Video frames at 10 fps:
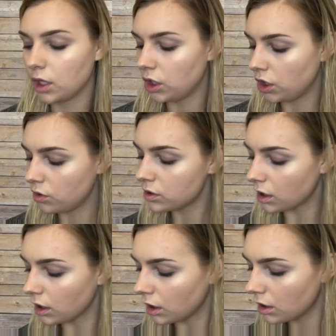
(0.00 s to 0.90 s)

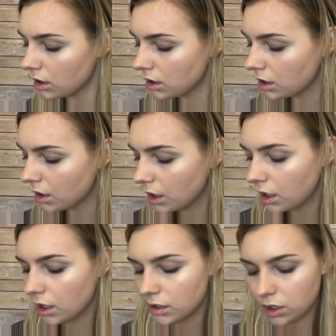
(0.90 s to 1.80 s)
using
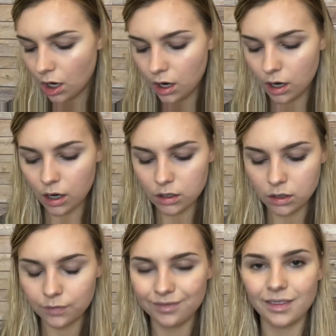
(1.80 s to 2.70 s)
Tarte.